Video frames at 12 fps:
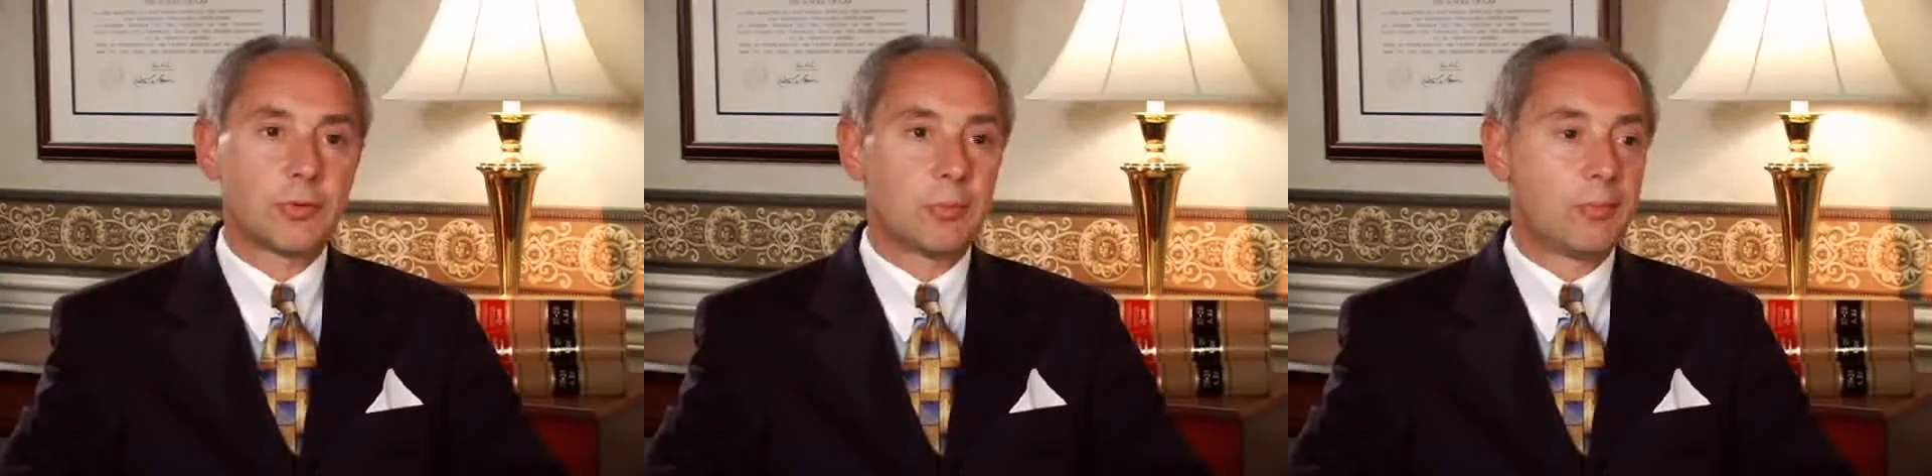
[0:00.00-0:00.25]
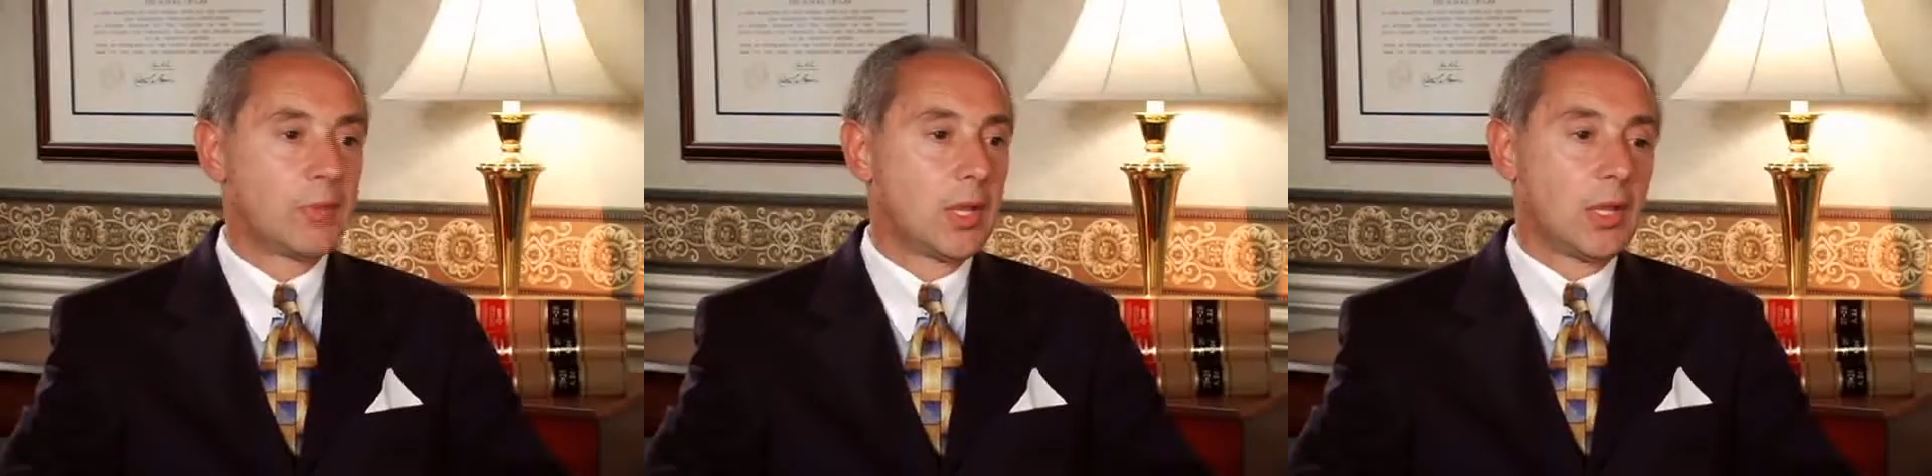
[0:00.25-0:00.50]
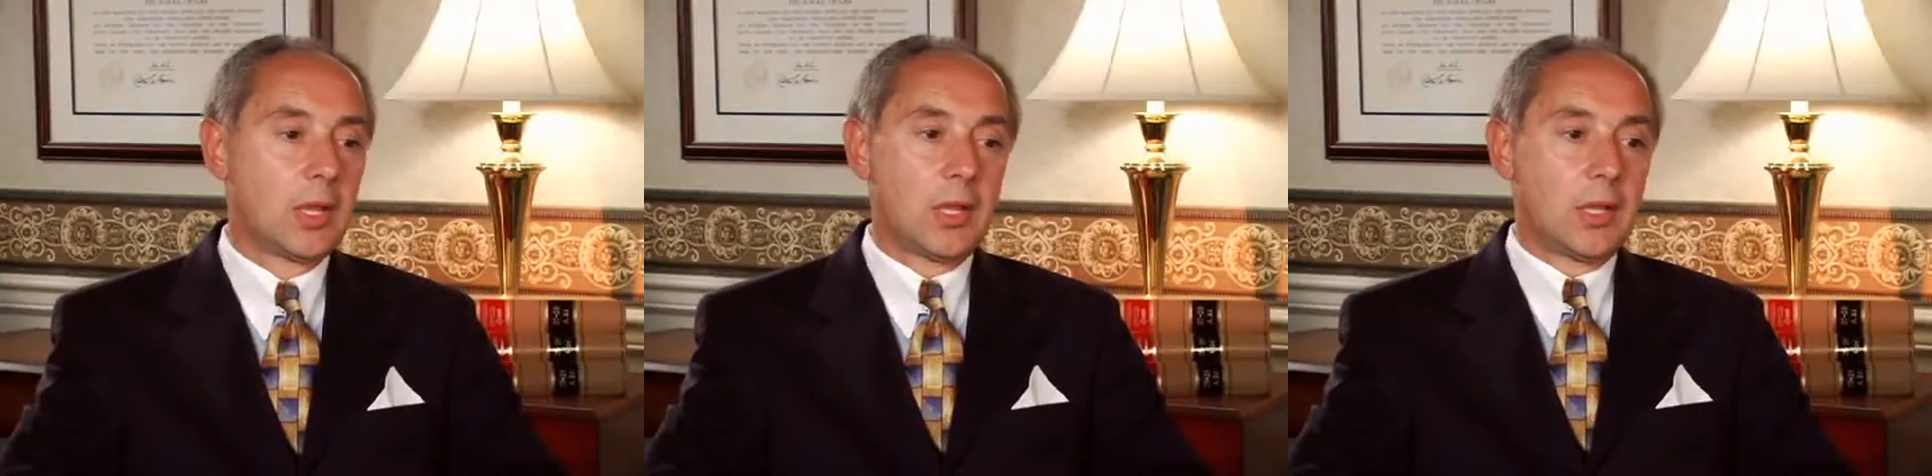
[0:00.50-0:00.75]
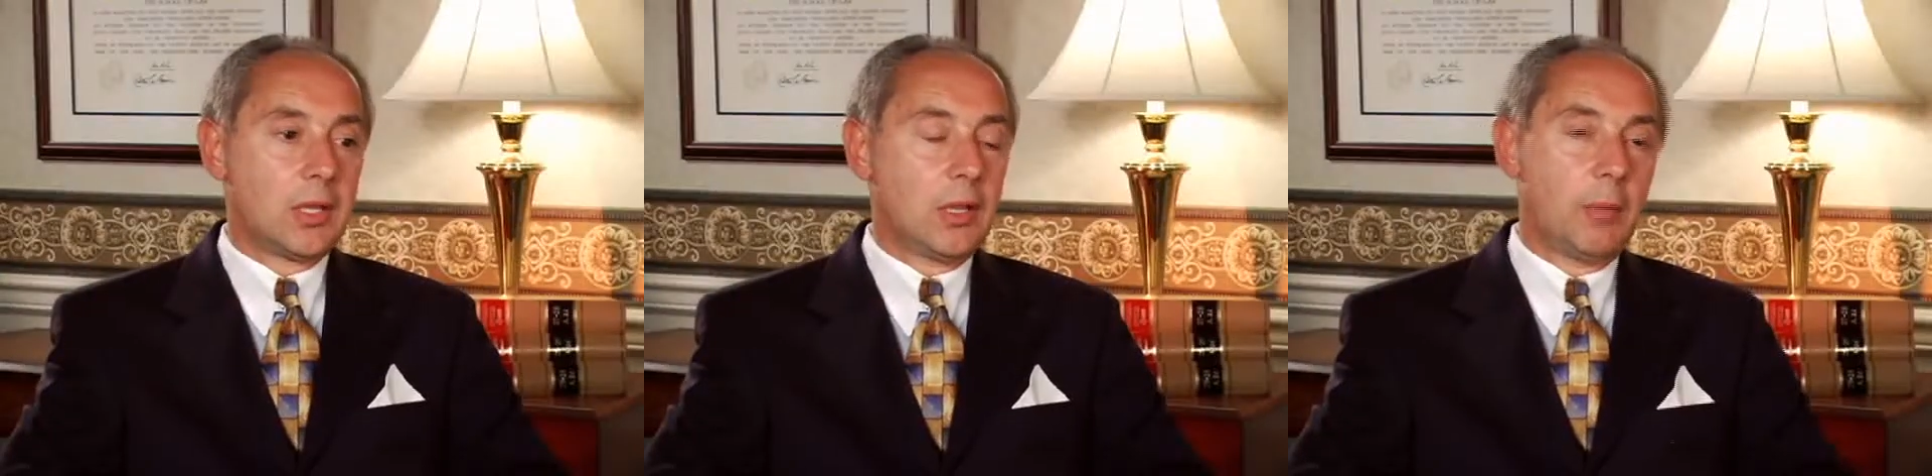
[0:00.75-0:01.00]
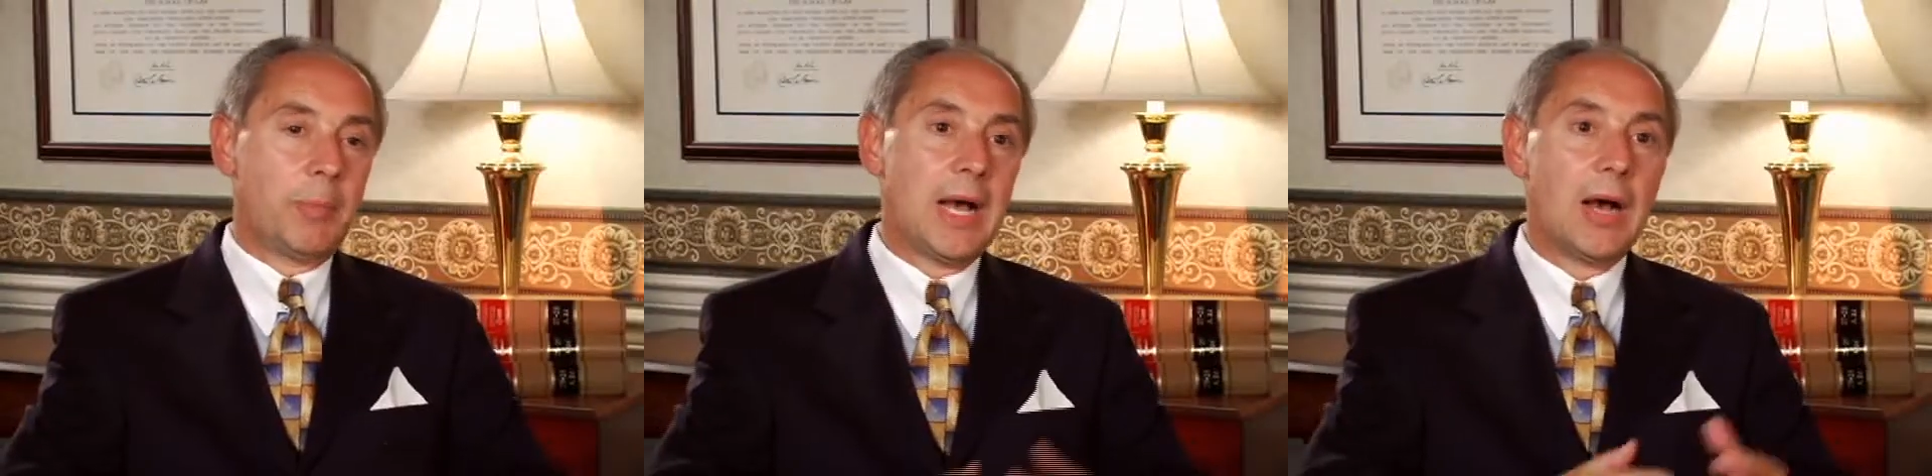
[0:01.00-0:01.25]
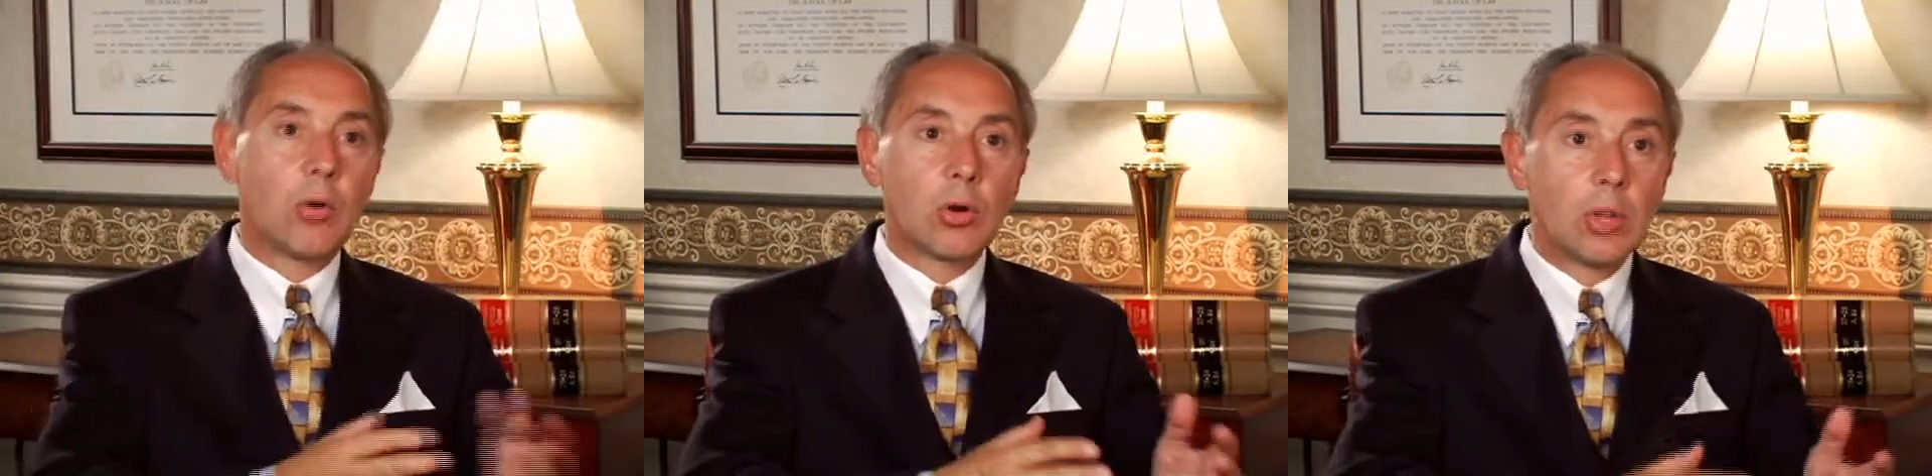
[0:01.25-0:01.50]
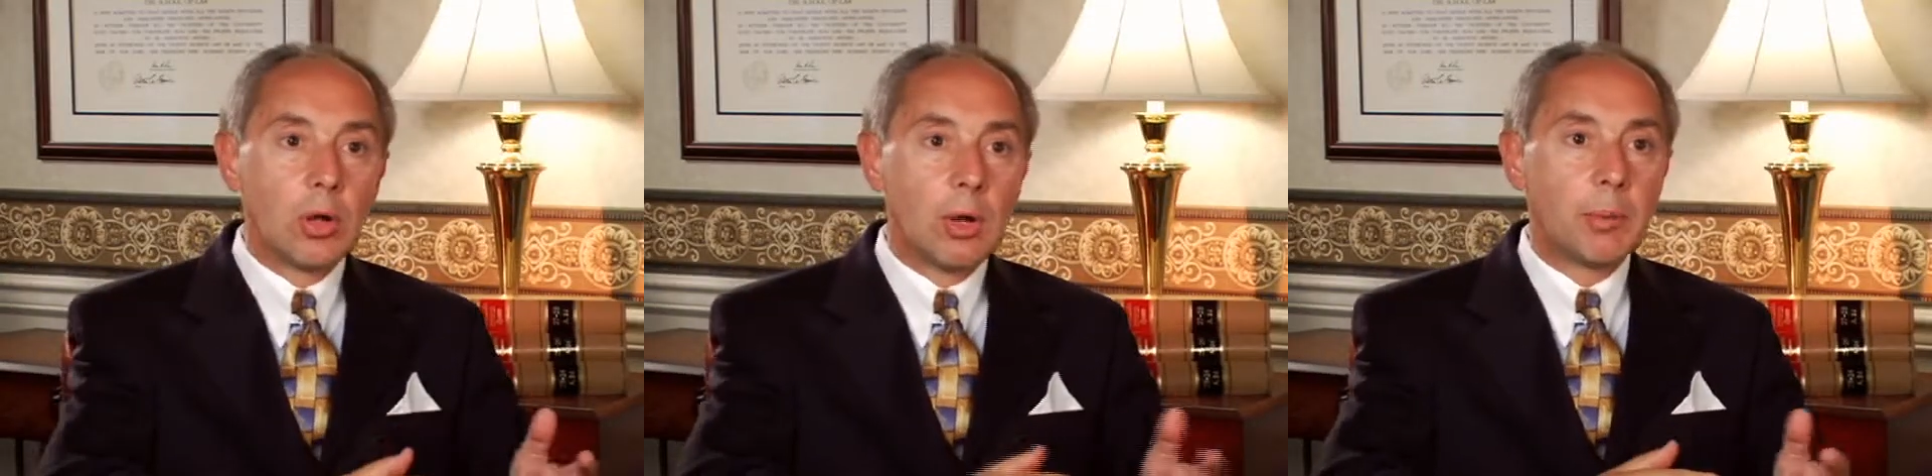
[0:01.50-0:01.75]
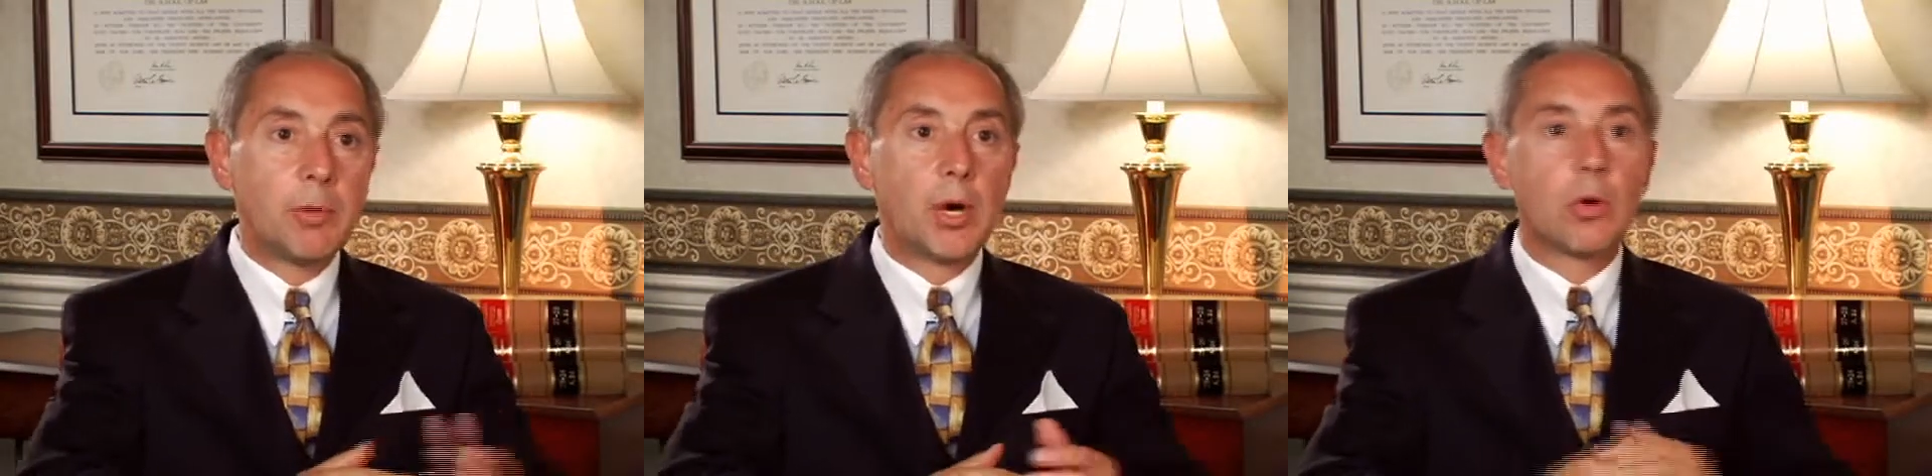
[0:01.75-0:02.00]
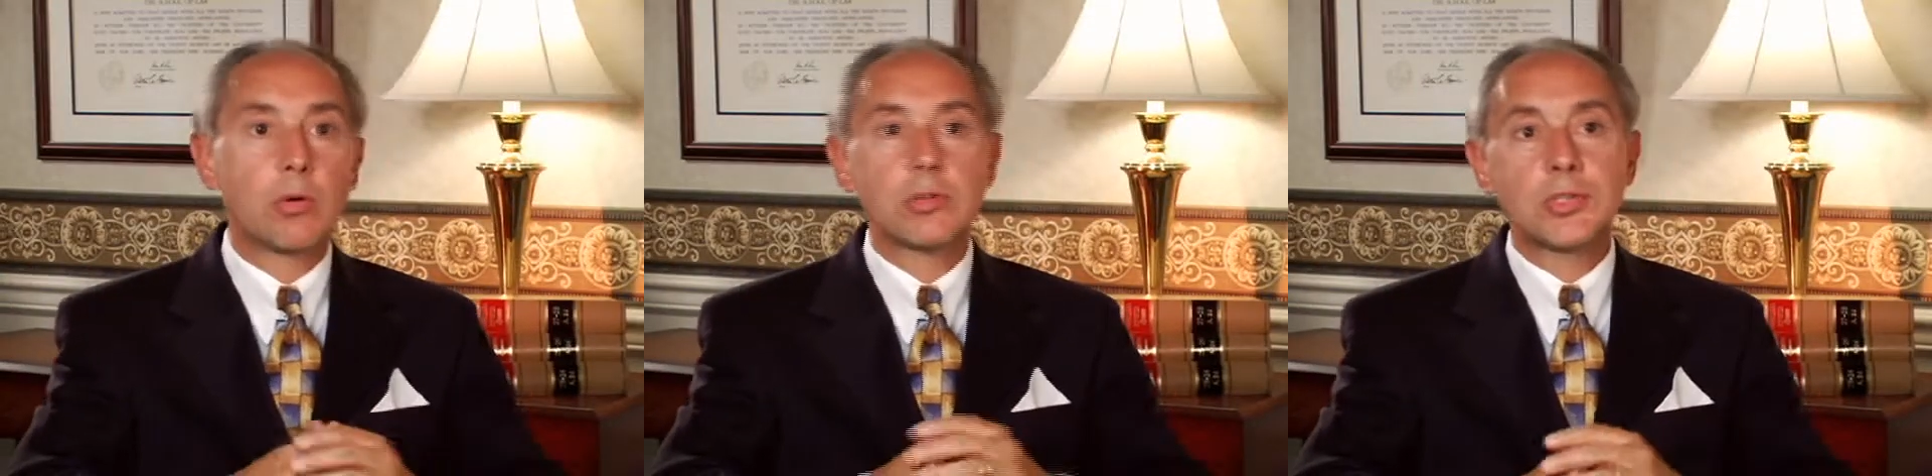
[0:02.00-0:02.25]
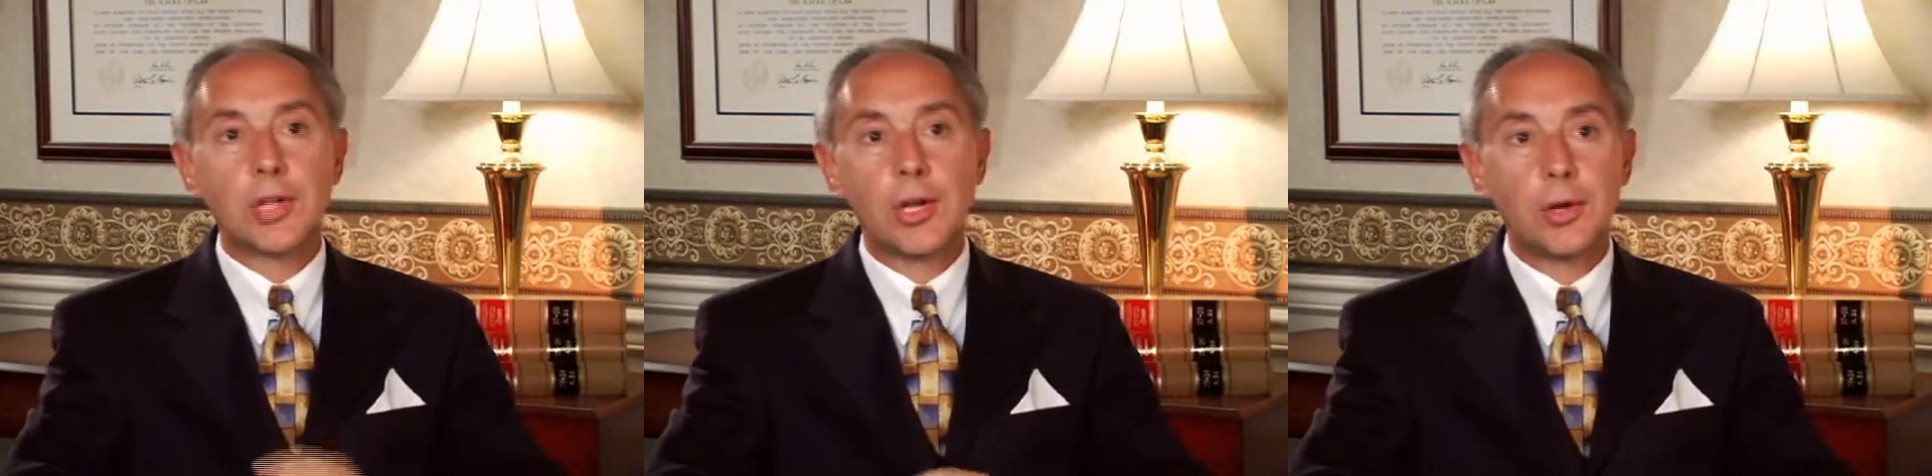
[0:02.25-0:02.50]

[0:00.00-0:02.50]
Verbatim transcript: from power lawn mowers at